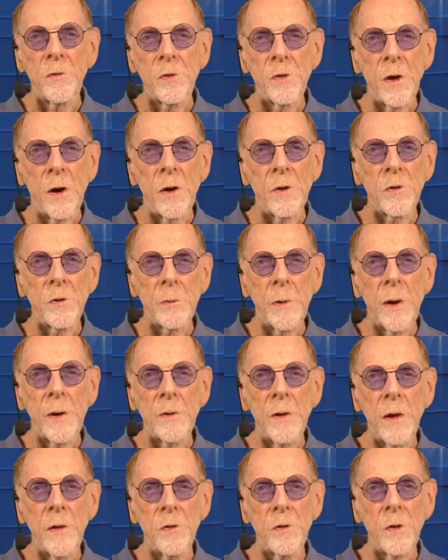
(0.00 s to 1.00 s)
of stars
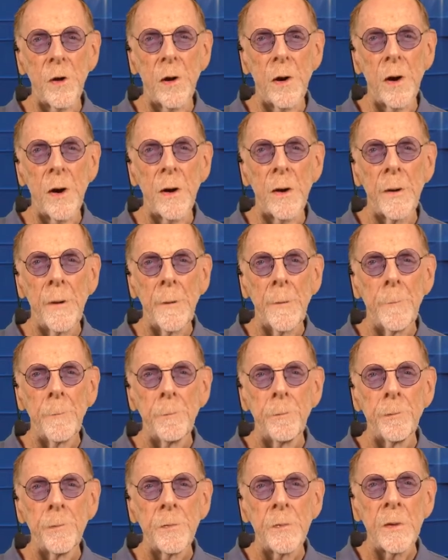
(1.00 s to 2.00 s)
around a star.
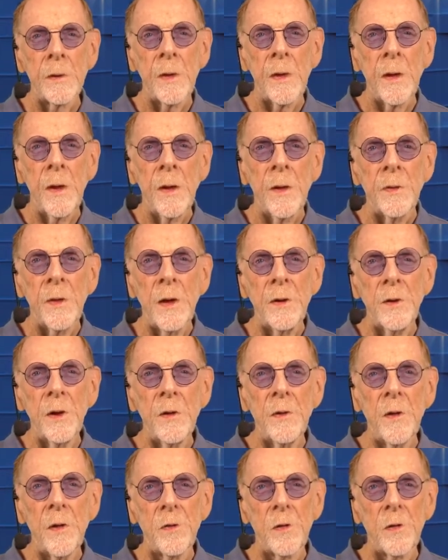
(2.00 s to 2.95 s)
They did